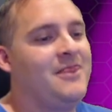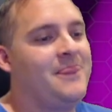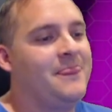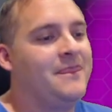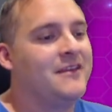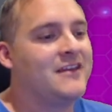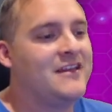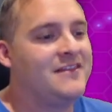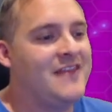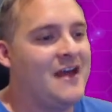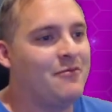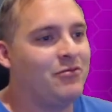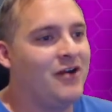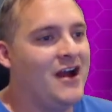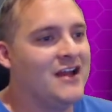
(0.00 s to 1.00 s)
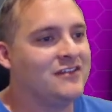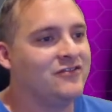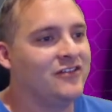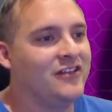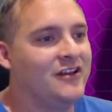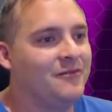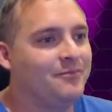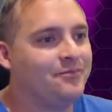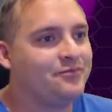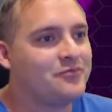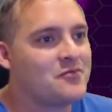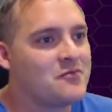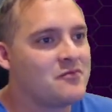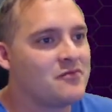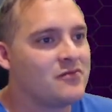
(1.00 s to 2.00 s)
to get that prize for them.
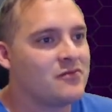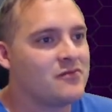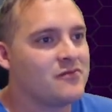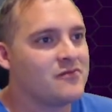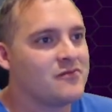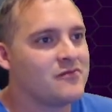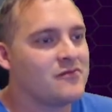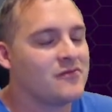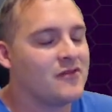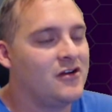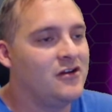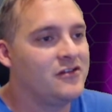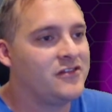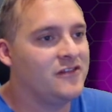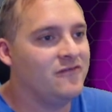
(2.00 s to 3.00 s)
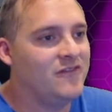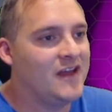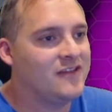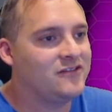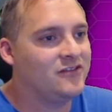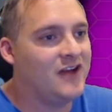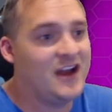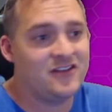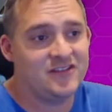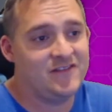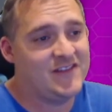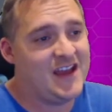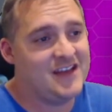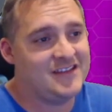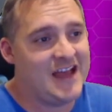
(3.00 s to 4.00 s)
Earthen Vessel. Actually, if
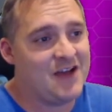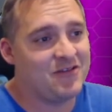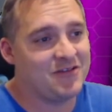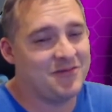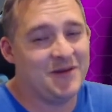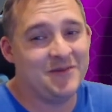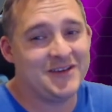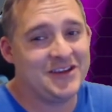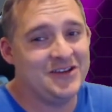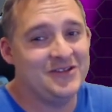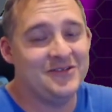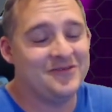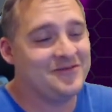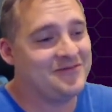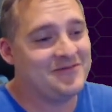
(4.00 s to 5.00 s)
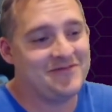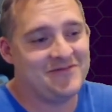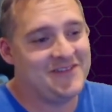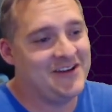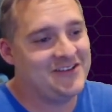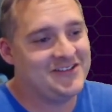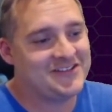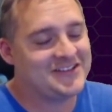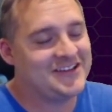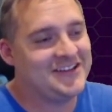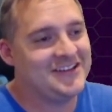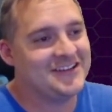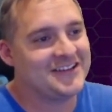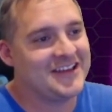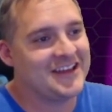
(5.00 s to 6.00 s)
they attack with Mimikyu, they're just
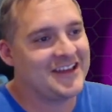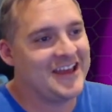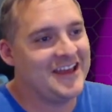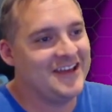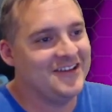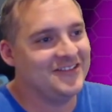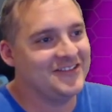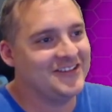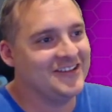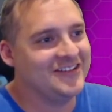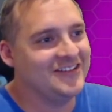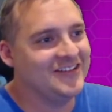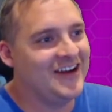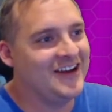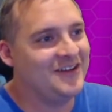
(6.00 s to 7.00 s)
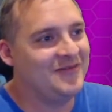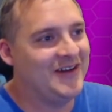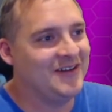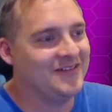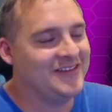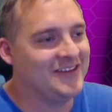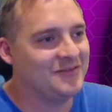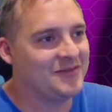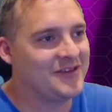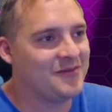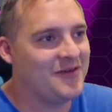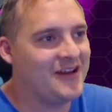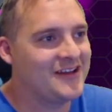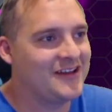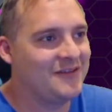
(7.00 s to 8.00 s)
gonna get KO'd, so I don't mind with this. But they're
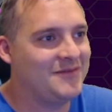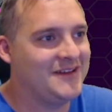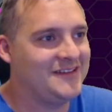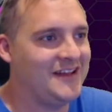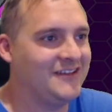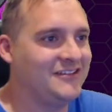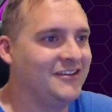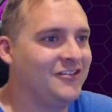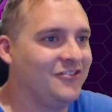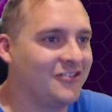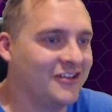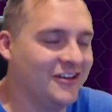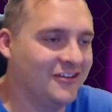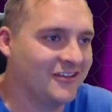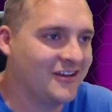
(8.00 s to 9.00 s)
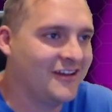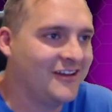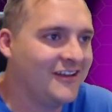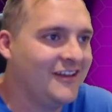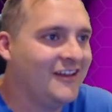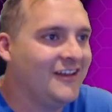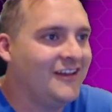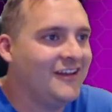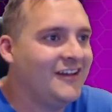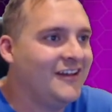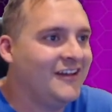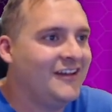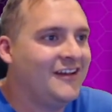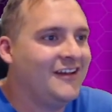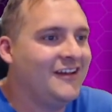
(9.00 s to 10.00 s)
probably gonna be attaching to Dracloak,
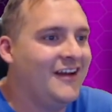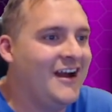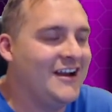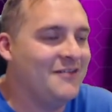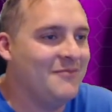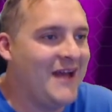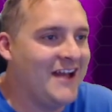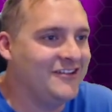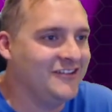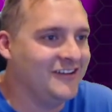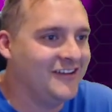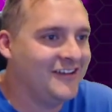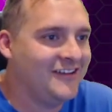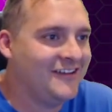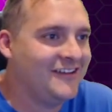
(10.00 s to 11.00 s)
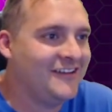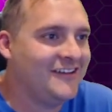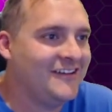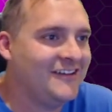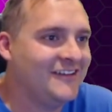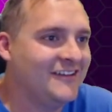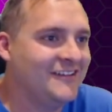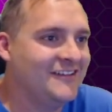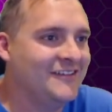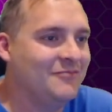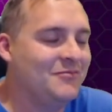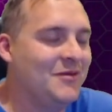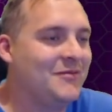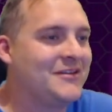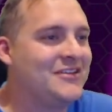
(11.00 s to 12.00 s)
I'd imagine.
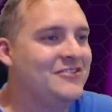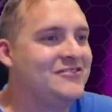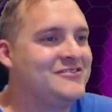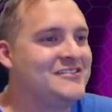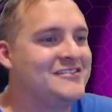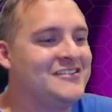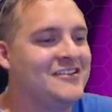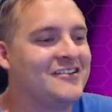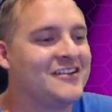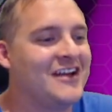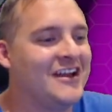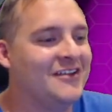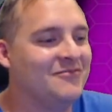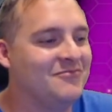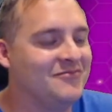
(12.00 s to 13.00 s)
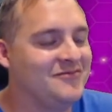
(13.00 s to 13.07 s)
Mimikyu's just here to kind of